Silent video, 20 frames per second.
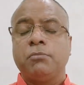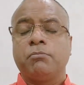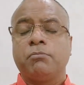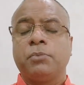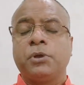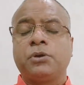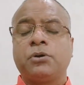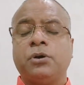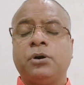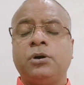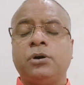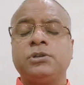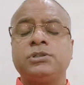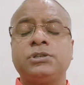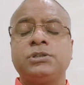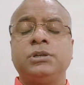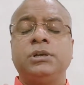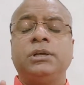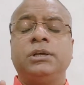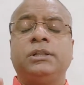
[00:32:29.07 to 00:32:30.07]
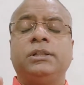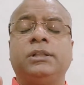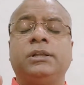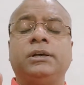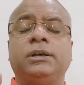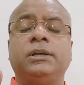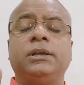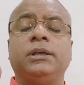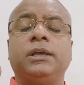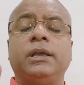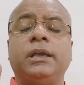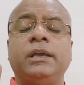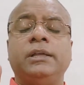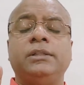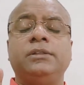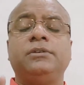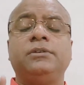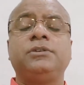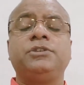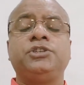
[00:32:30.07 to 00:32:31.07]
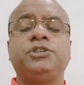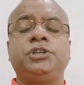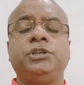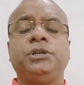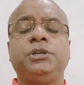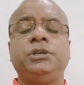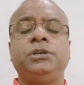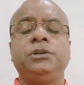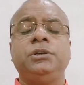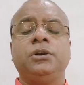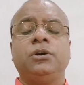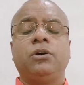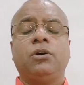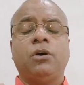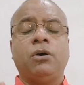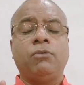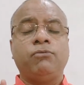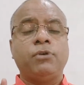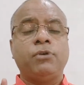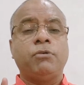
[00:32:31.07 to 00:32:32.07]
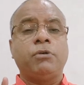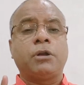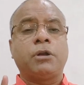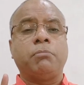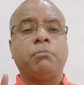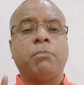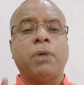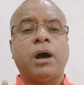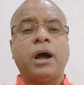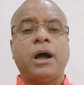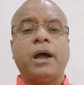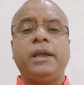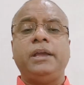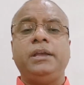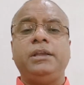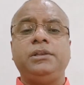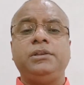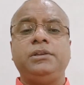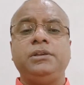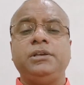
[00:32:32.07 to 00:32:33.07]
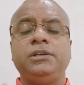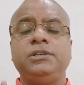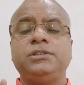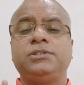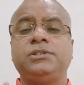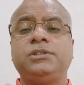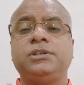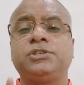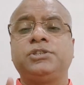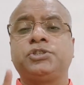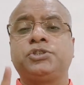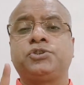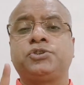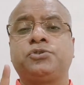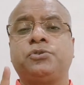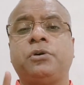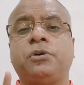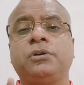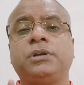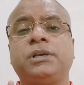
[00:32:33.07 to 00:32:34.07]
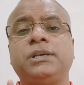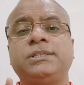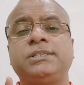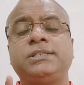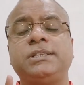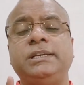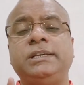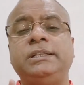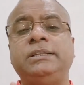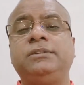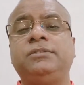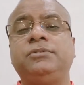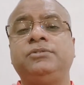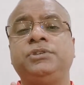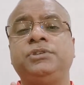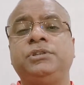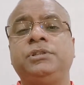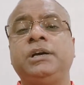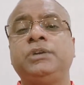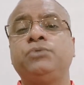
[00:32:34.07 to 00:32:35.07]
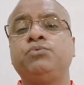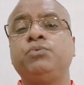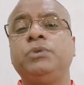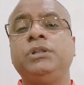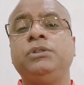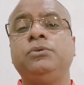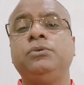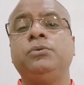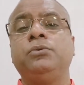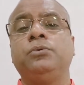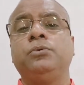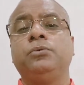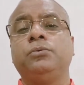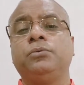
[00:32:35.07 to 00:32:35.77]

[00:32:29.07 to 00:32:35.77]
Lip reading: because the energy of our mind is the strongest energy that we know.